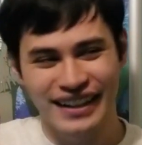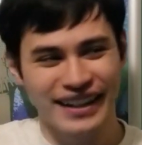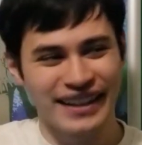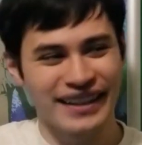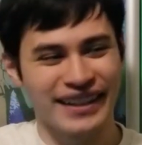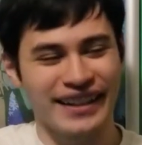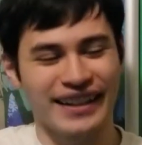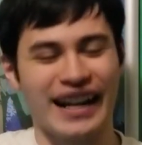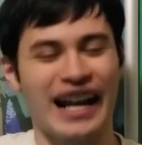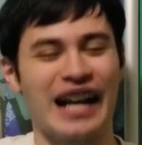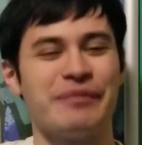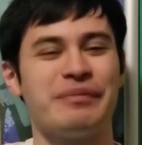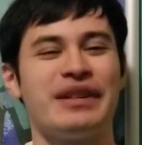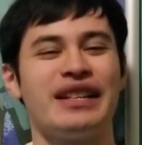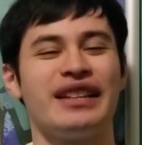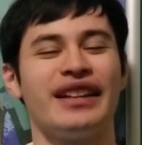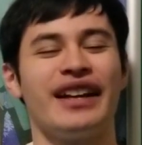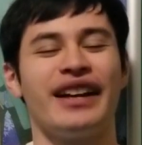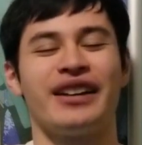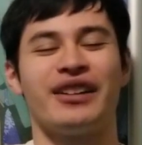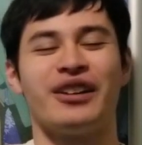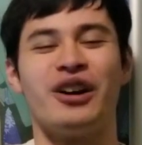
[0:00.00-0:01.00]
then I'd be
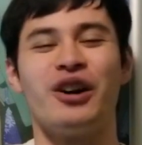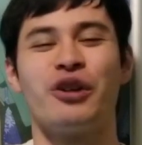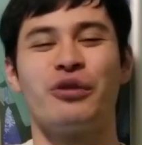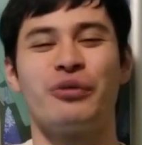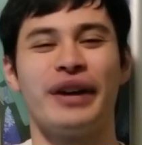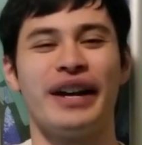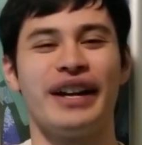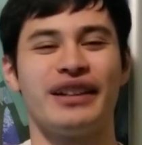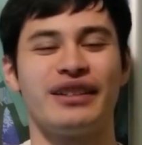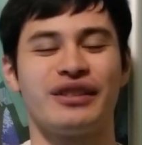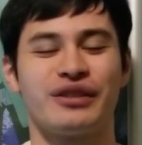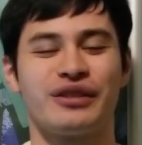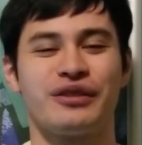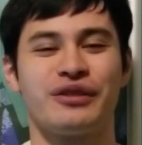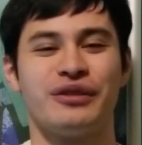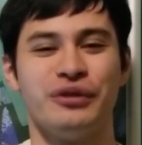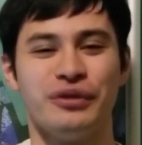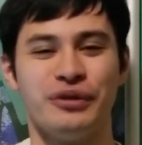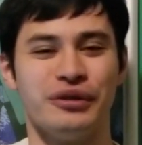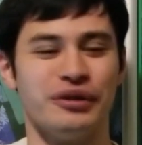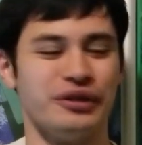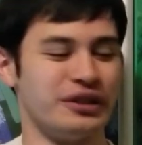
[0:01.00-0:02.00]
like, alright,
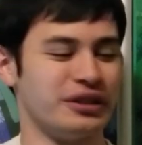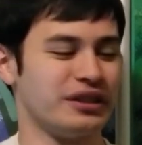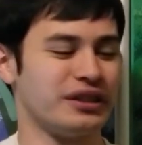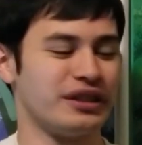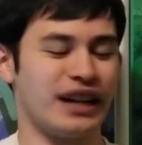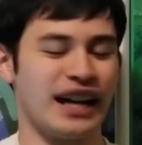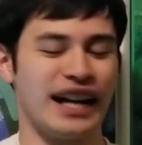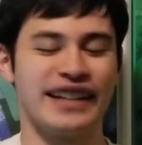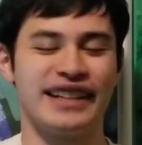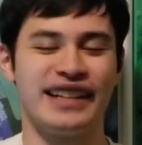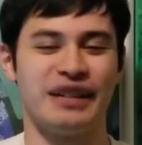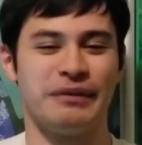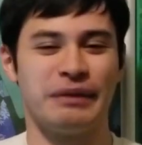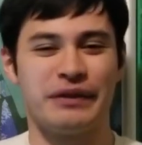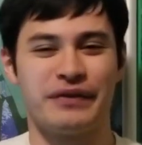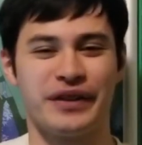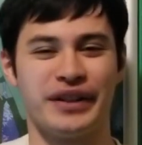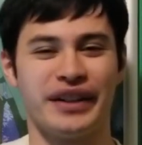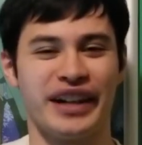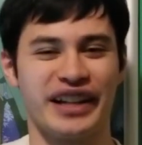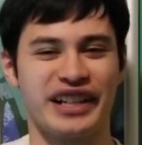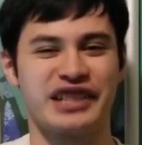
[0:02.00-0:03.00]
cool, I can't wait
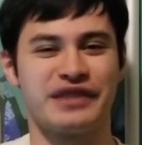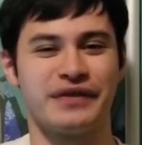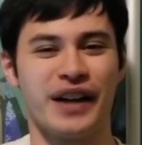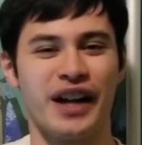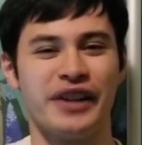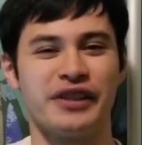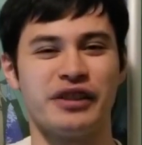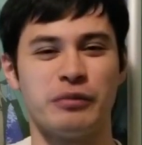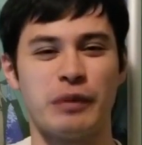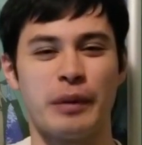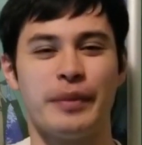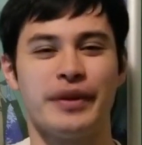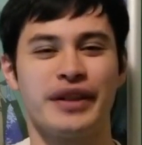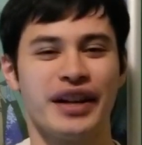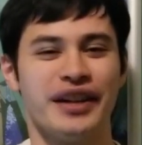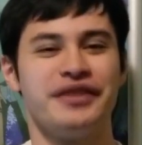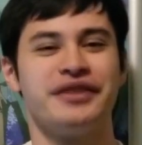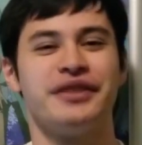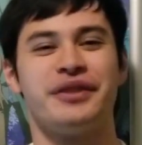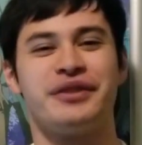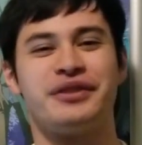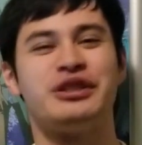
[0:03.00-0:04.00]
for the next volume. But
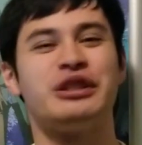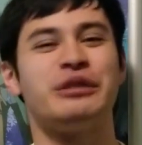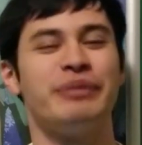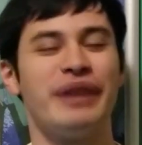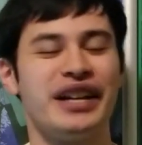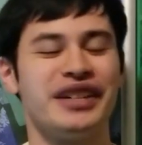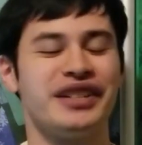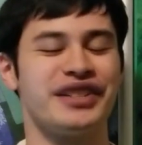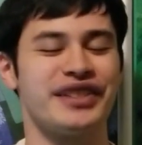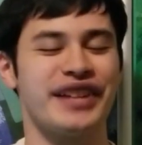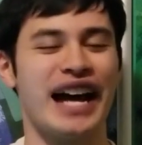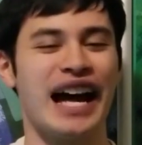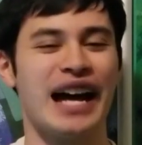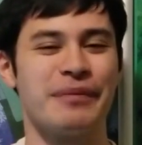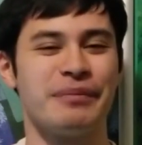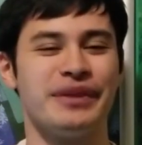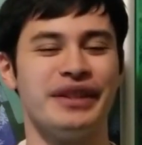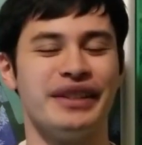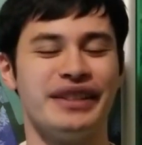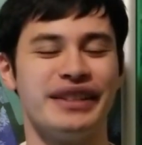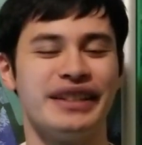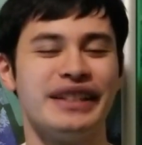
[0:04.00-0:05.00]
because those 2 pages
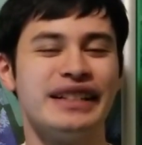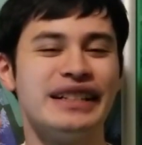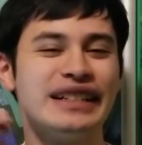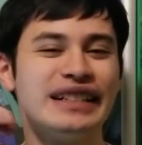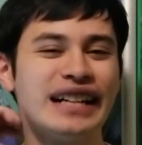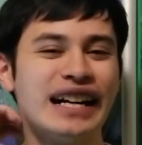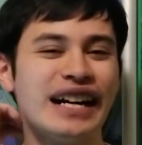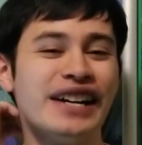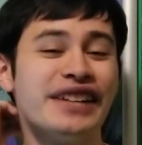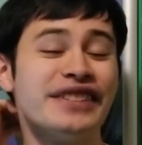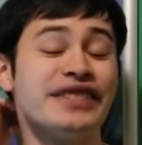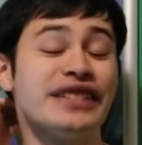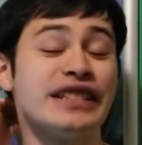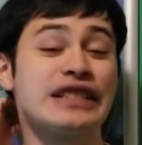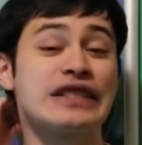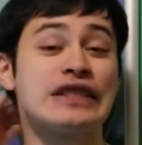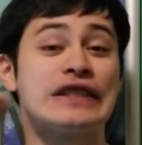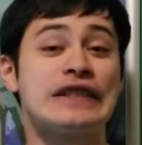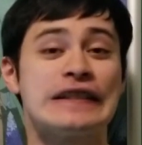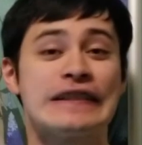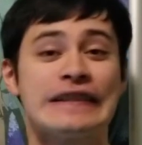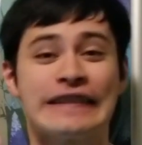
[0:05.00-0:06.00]
happened, I was like,
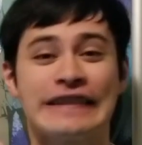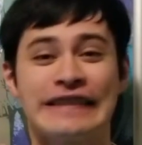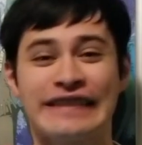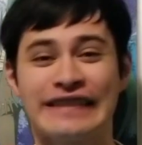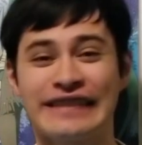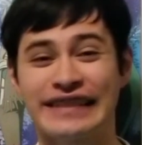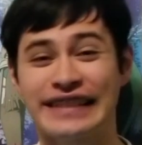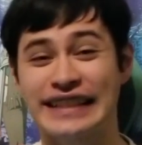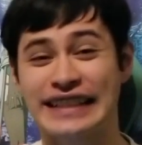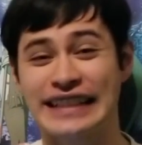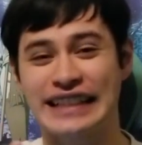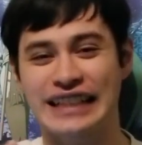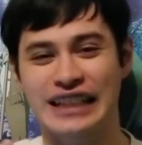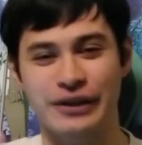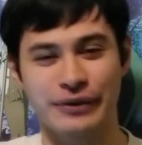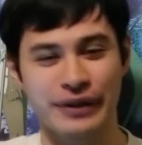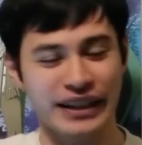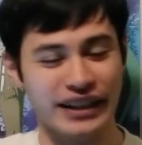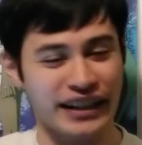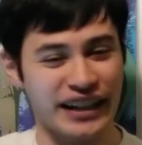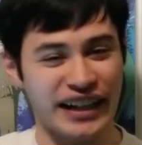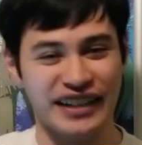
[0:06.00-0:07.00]
oh, I gotta
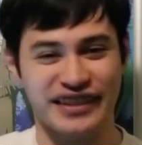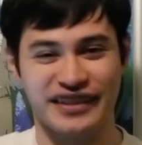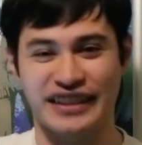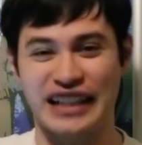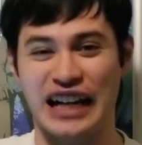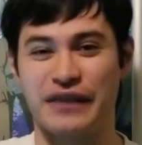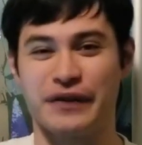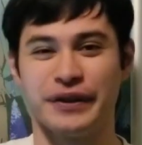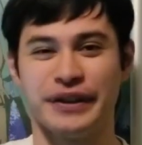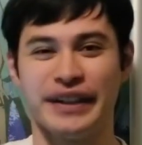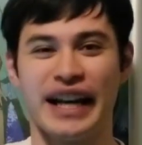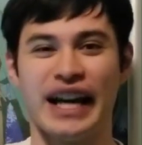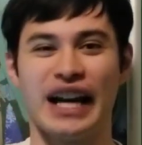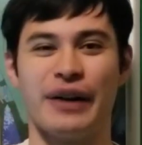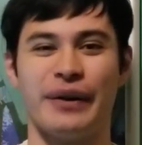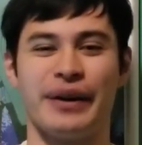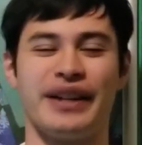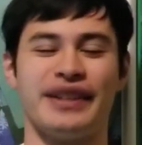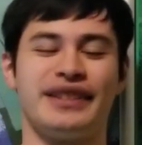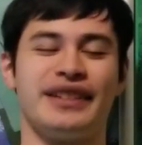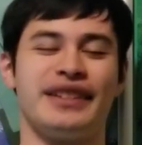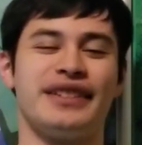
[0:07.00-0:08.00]
read the next novel now,
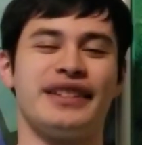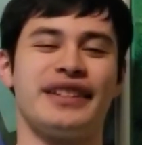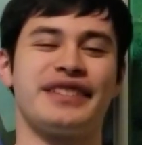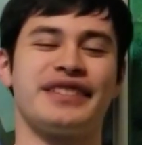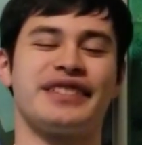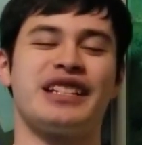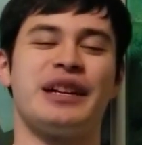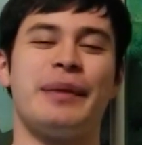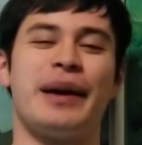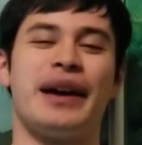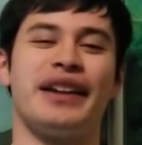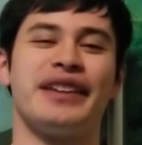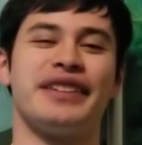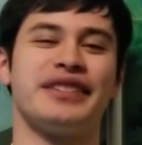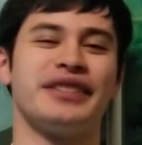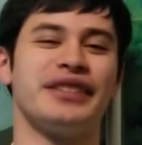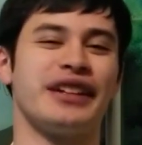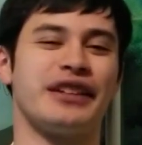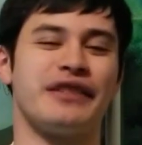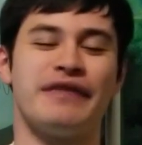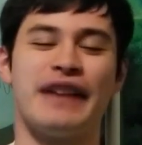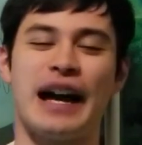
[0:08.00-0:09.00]
and it doesn't come out until
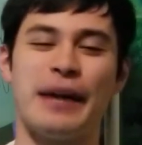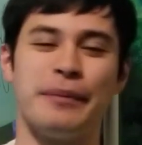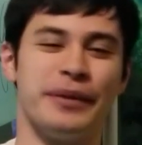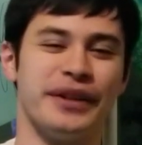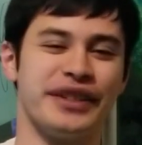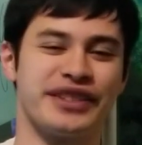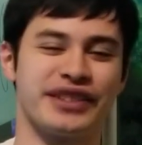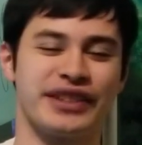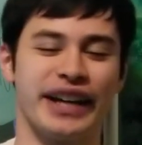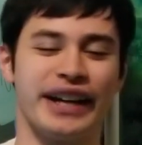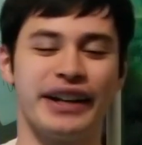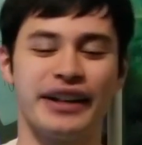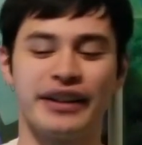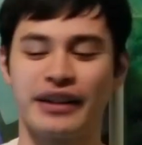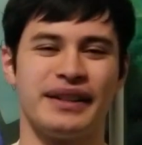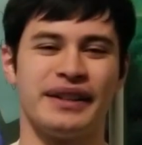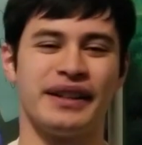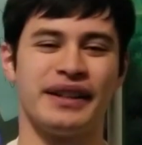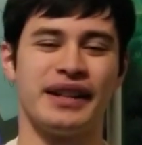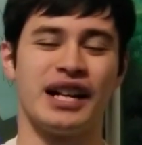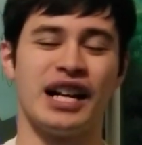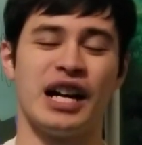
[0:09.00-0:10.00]
like 5 months later.
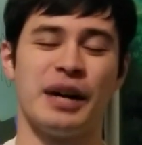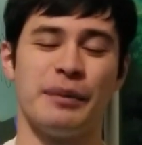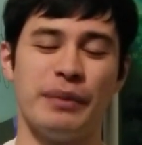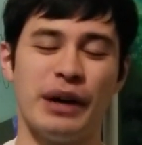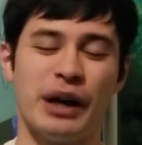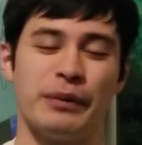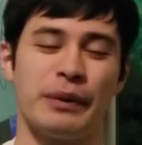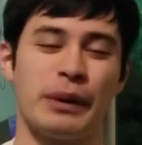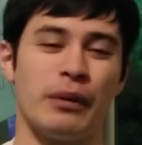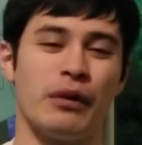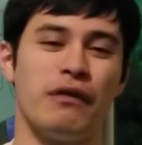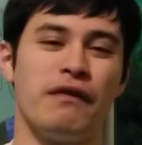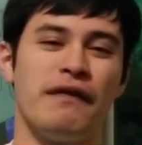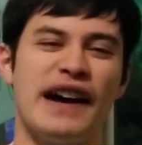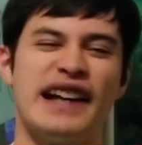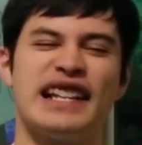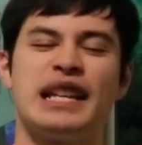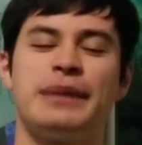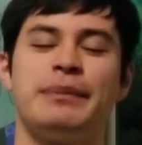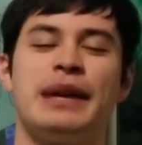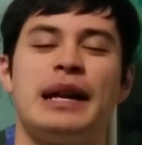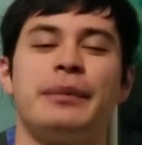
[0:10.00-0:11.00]
But we will
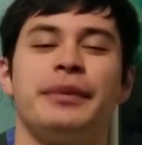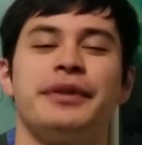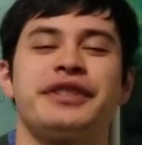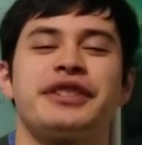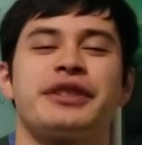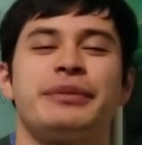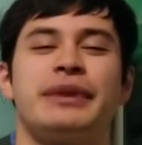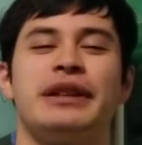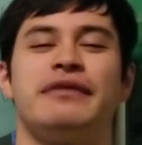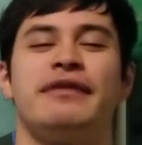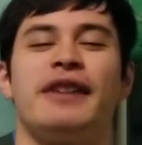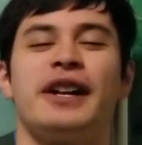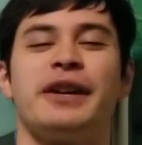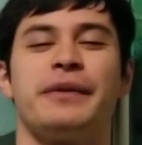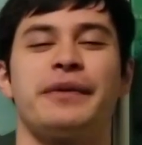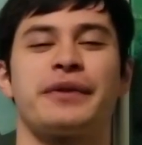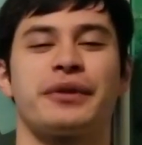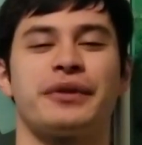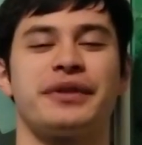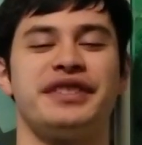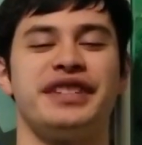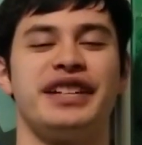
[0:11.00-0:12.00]
finally be able to read Volume
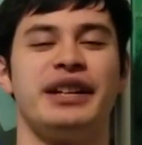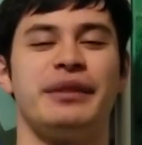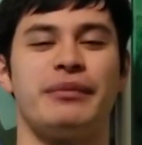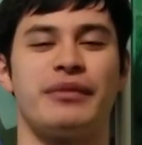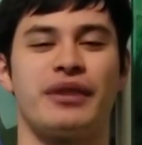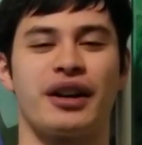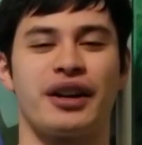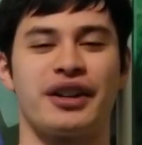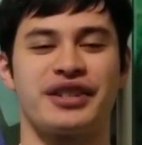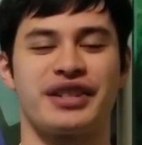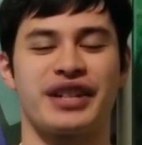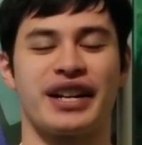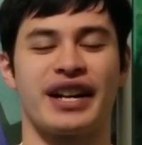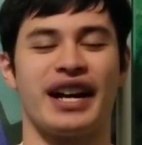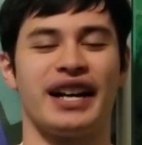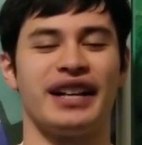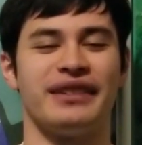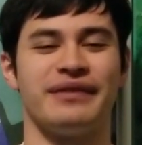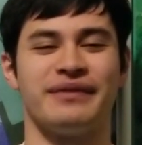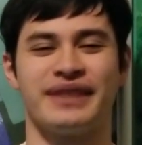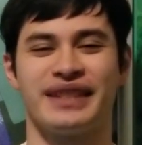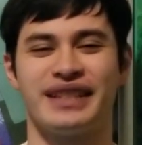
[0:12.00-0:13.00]
13 in March, and
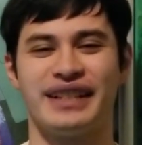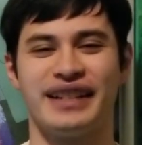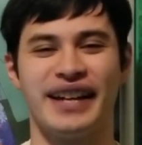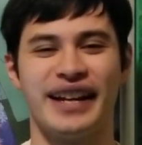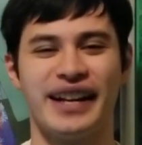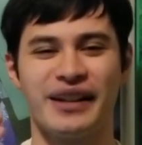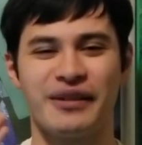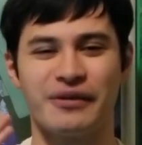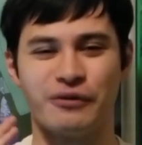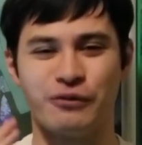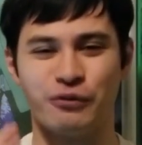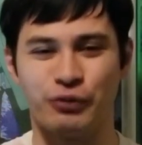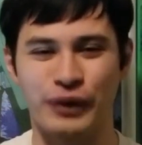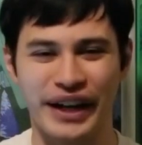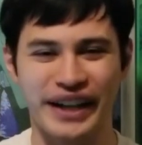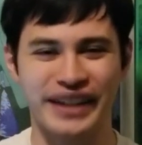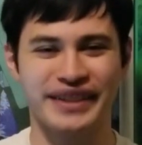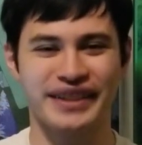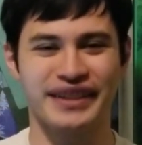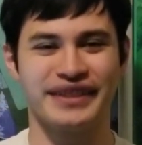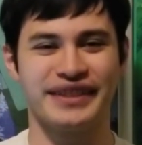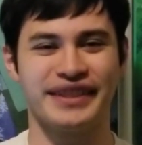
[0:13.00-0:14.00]
I can't
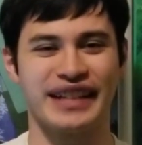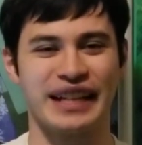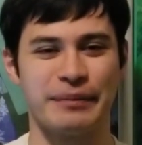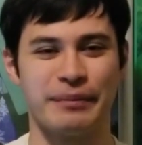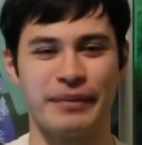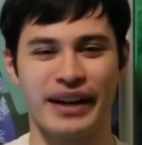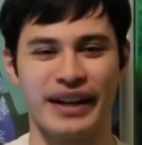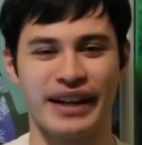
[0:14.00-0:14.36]
wait to get my